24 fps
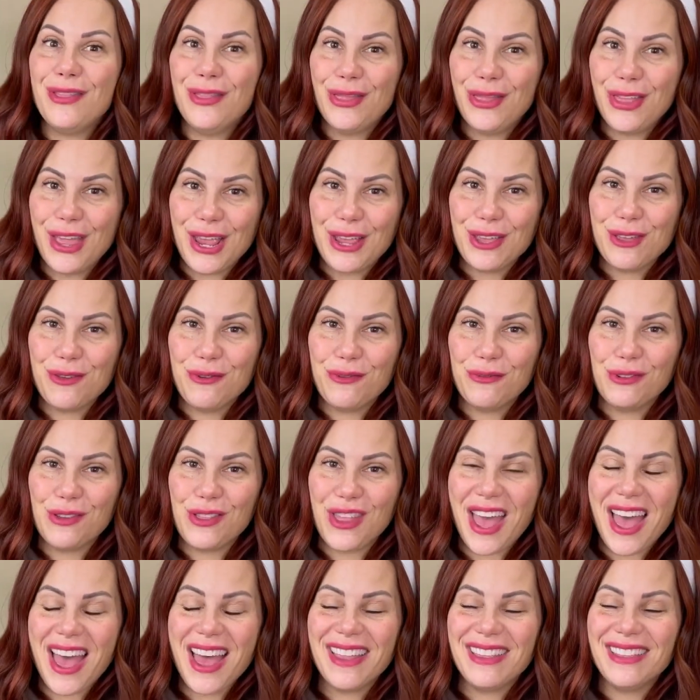Thank you for
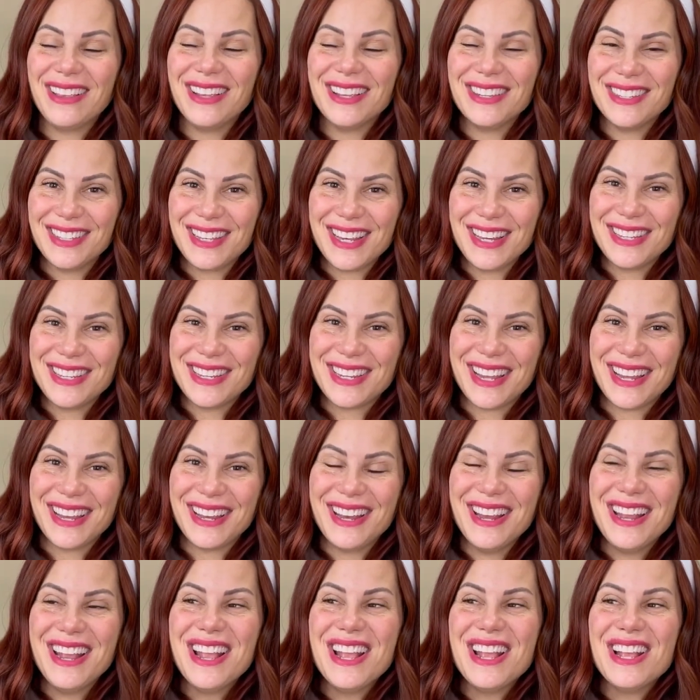that, because they
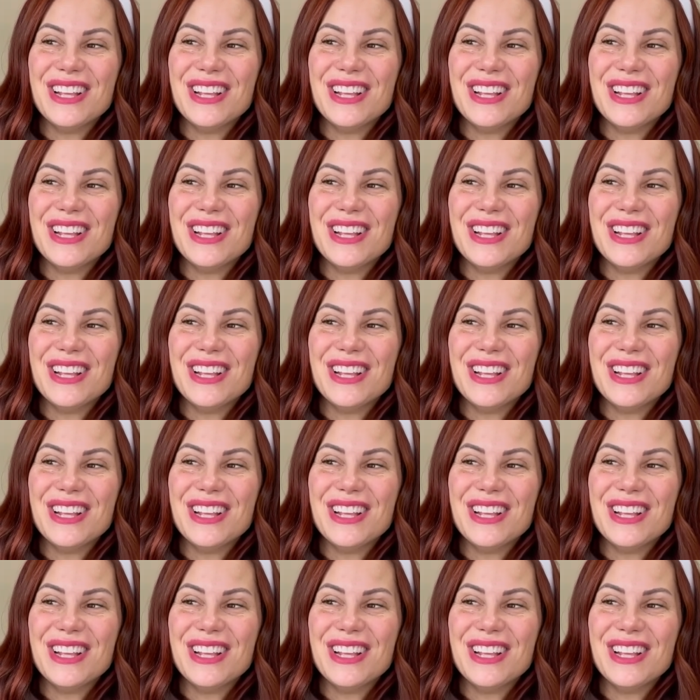did.